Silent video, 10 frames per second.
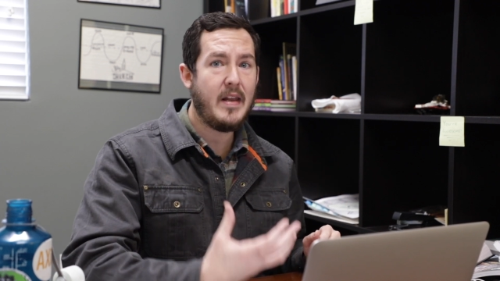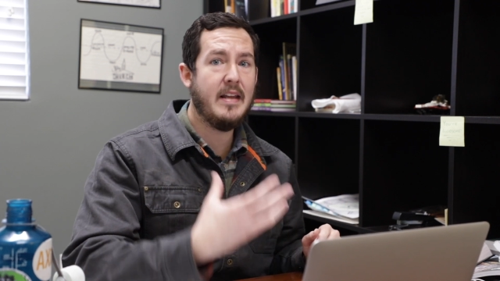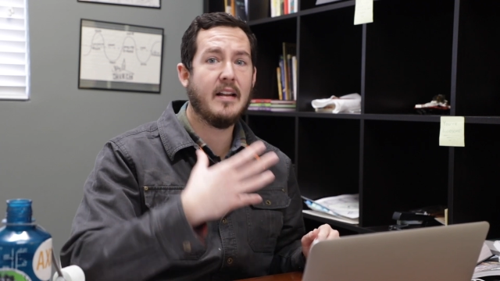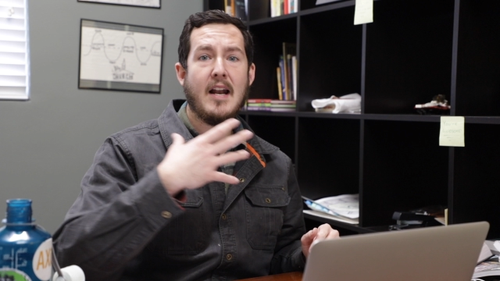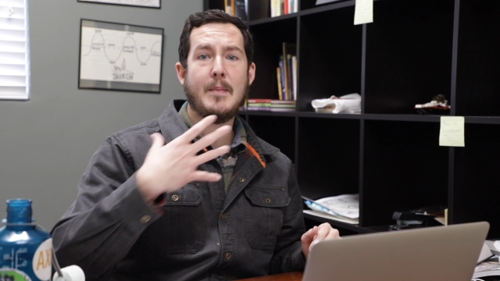
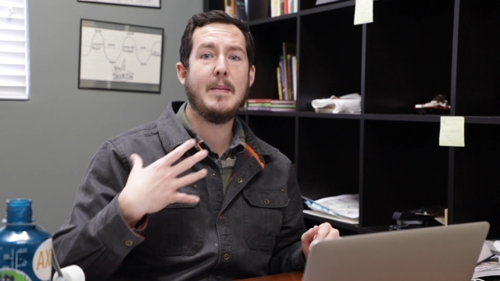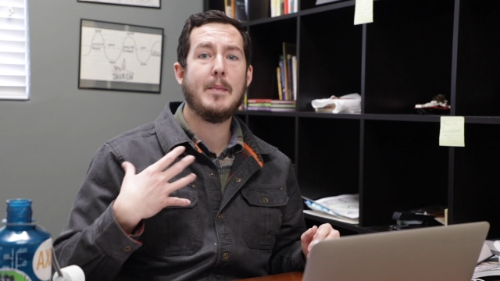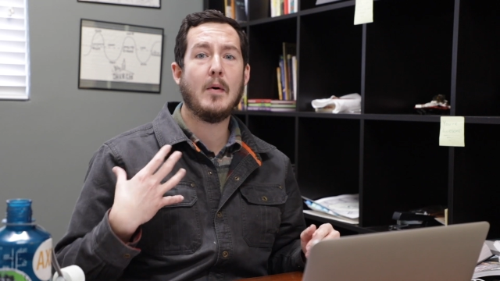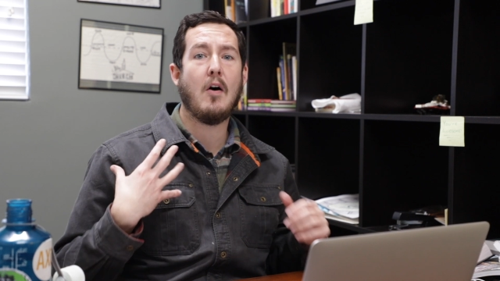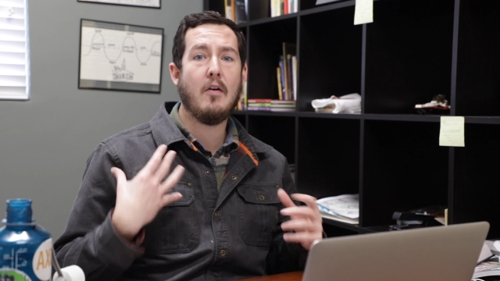And a lot of
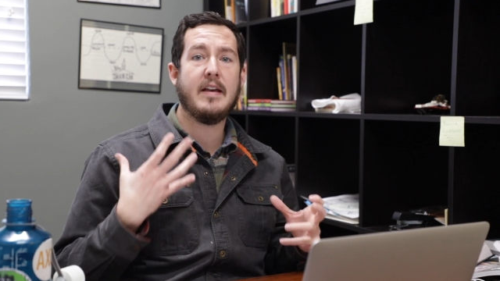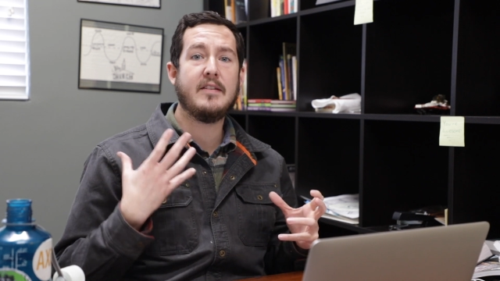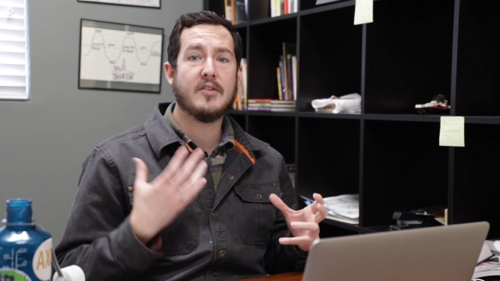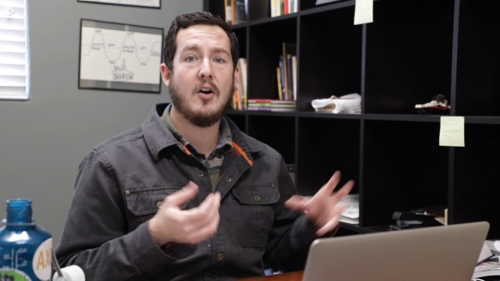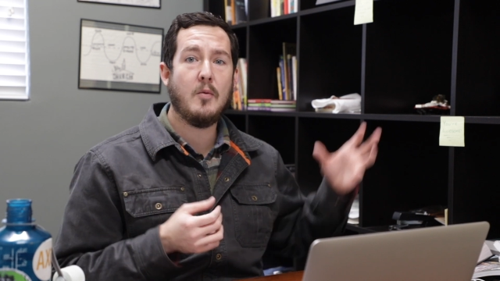people, all
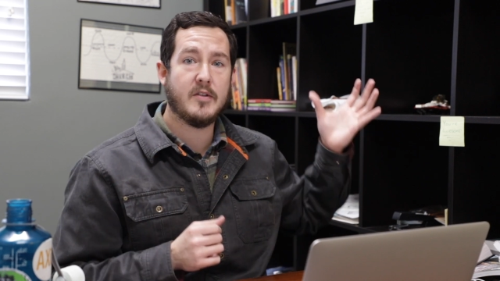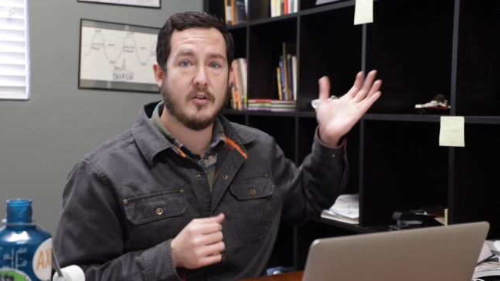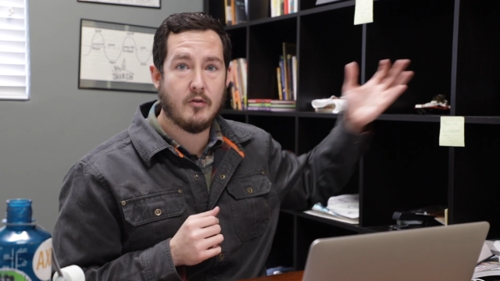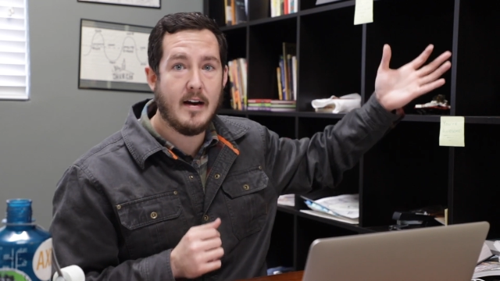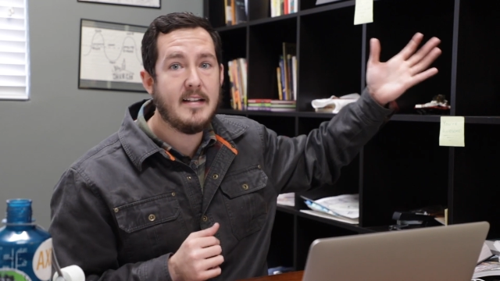they saw was
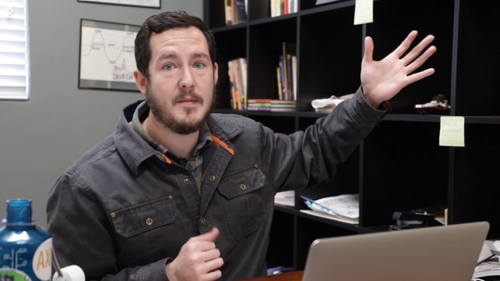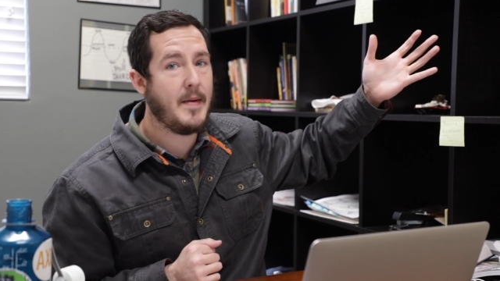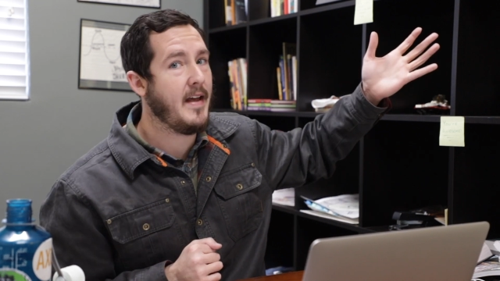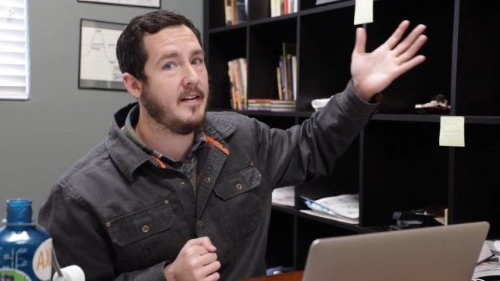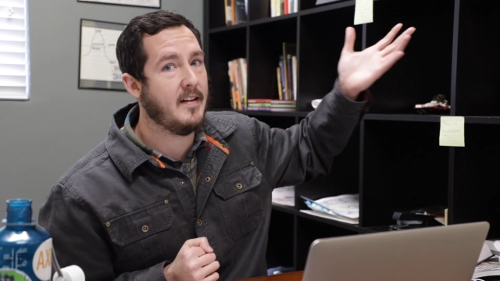a crazy
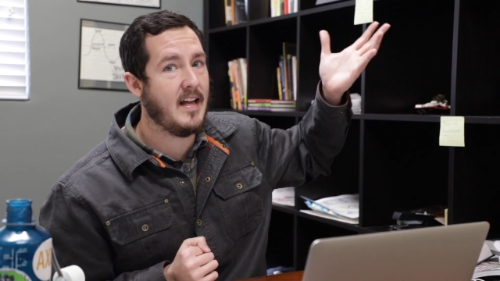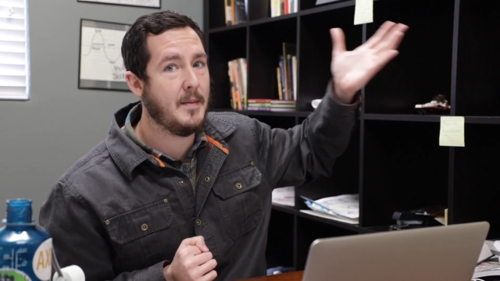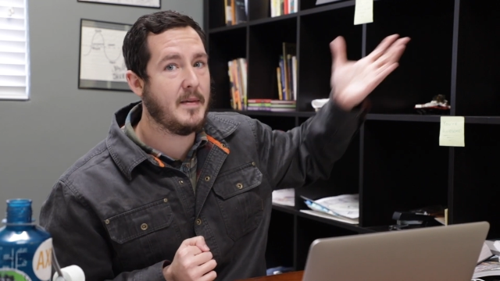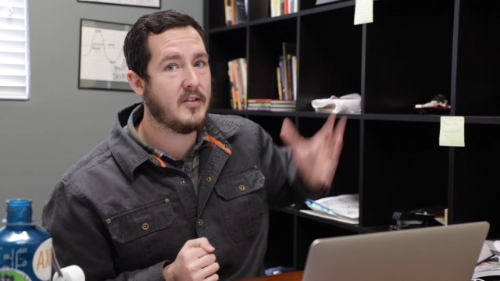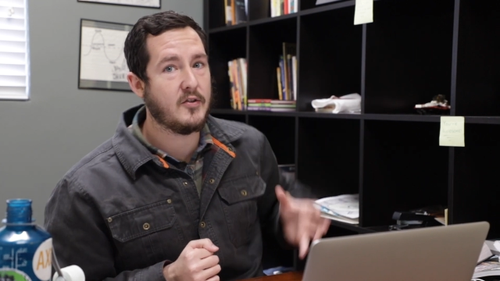man
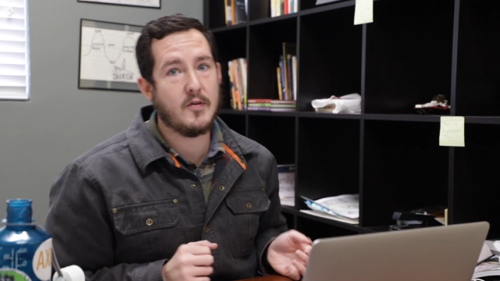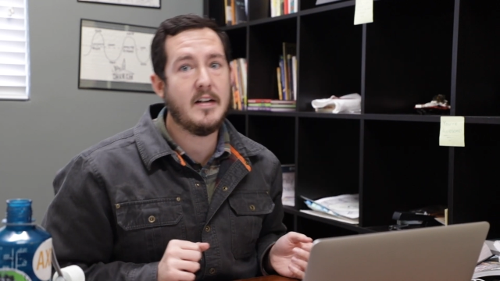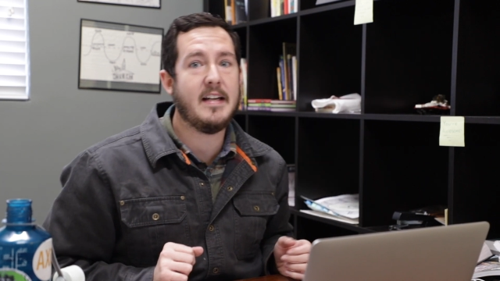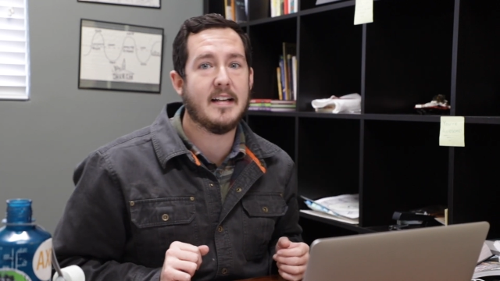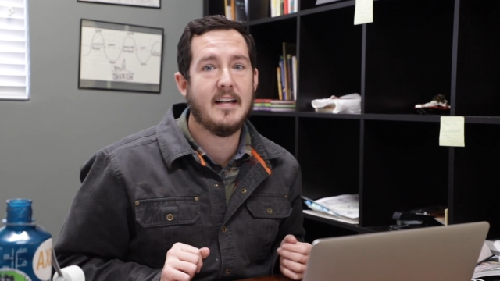climbing a
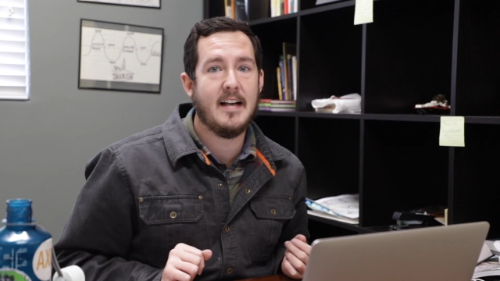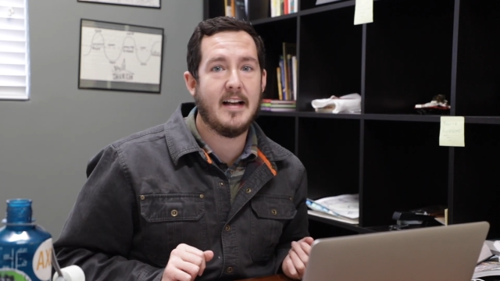tree.